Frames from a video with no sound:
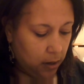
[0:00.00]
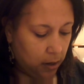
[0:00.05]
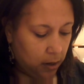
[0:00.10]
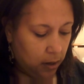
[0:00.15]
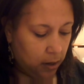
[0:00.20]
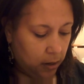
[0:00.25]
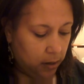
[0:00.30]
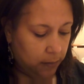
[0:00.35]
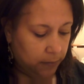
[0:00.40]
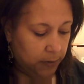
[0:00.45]

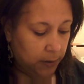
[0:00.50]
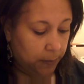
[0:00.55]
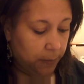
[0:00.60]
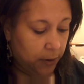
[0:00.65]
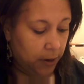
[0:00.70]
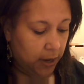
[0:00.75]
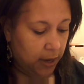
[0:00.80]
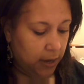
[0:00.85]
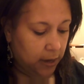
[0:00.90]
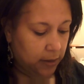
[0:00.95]

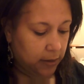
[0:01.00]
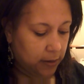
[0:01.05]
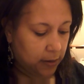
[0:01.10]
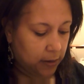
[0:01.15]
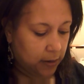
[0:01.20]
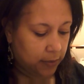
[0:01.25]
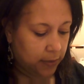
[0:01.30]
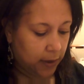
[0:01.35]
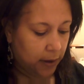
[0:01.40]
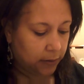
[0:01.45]
Number 8,
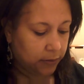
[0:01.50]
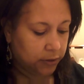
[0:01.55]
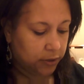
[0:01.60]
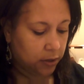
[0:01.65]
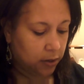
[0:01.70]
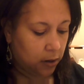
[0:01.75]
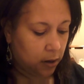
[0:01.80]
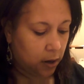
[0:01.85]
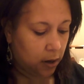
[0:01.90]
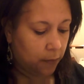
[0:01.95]
thou
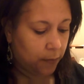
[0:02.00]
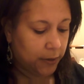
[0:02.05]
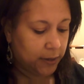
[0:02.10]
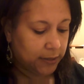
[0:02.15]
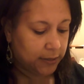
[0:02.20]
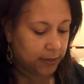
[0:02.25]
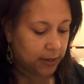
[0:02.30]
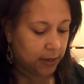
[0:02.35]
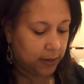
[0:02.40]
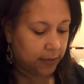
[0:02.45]
shalt
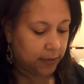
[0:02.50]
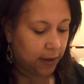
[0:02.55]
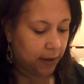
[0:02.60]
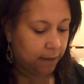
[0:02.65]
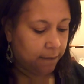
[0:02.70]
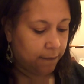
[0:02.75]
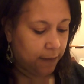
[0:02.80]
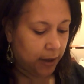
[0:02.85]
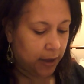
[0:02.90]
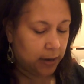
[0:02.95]
always take
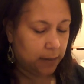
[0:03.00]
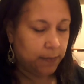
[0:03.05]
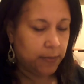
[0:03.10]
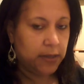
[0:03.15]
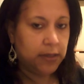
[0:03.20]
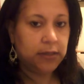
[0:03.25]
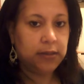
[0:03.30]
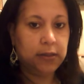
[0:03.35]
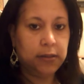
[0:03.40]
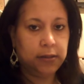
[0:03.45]
thy
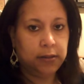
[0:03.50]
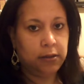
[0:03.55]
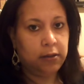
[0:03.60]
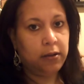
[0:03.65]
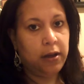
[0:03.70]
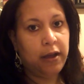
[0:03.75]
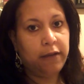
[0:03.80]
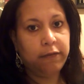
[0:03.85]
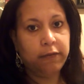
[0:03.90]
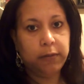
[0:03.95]
vitamins. So
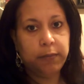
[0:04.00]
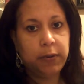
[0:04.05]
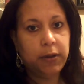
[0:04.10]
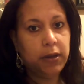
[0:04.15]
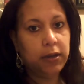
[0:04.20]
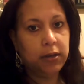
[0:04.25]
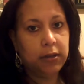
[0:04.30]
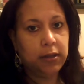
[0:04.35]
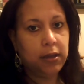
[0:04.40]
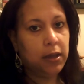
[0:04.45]
I've
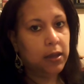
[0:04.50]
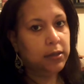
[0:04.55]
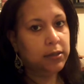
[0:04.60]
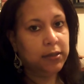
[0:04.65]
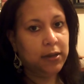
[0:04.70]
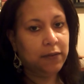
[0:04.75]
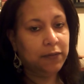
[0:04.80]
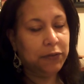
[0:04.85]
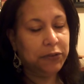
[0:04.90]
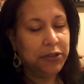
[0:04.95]
repeated that
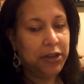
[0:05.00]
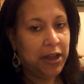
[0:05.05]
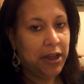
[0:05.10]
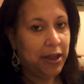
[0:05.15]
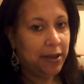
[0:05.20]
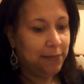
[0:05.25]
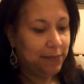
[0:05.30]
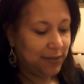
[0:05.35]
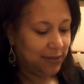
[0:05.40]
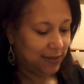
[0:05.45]
several
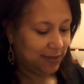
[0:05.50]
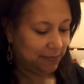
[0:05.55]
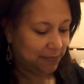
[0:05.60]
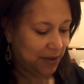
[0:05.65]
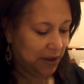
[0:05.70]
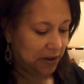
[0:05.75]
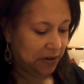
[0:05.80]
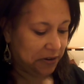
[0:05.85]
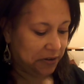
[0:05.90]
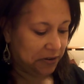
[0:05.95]
times. I'm
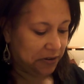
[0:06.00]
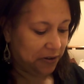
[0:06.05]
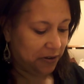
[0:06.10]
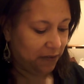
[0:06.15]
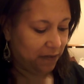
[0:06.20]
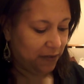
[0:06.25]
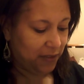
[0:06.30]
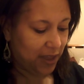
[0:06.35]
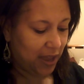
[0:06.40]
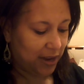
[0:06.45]
not going to go
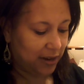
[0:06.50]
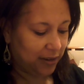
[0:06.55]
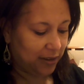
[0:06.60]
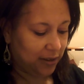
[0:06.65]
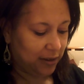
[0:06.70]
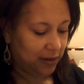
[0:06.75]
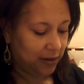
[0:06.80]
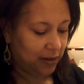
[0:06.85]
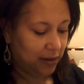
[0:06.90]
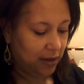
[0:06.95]
over that
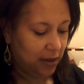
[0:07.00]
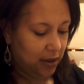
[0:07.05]
again.